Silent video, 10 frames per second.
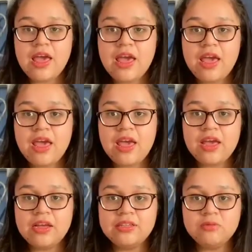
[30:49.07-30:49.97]

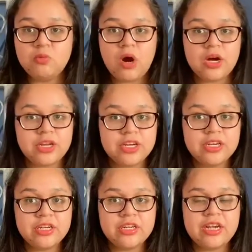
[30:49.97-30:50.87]
and
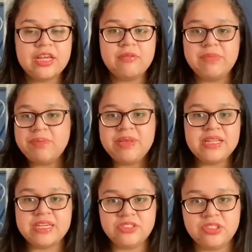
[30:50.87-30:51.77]
water, and maybe
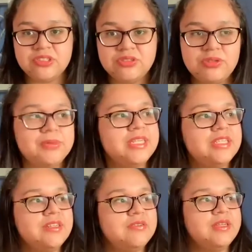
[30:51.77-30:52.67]
like a journal to write
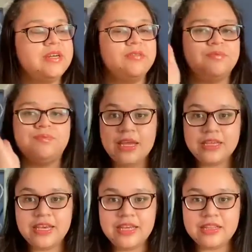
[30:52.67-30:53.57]
stuff down. And
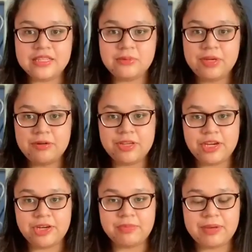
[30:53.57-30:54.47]
yeah, that's what I would
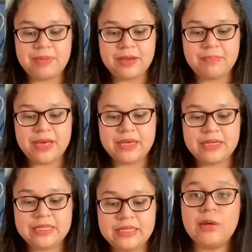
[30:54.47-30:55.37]
carry in my
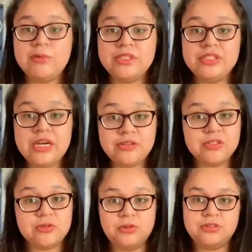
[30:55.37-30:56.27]
backpack. I wonder how
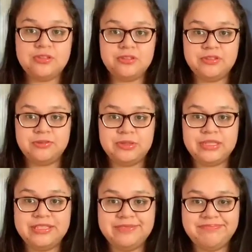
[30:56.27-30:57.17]
Soul's
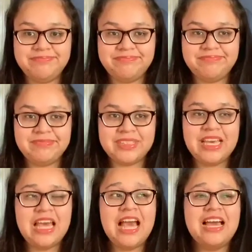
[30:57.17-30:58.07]
doing.
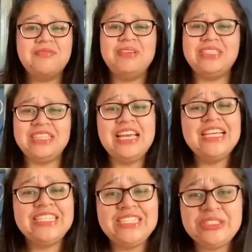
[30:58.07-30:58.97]
I bet
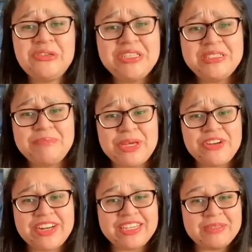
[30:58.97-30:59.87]
Soul is better
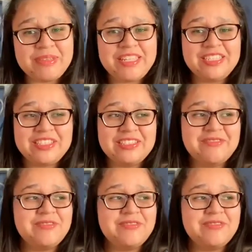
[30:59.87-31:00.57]
at explaining stuff.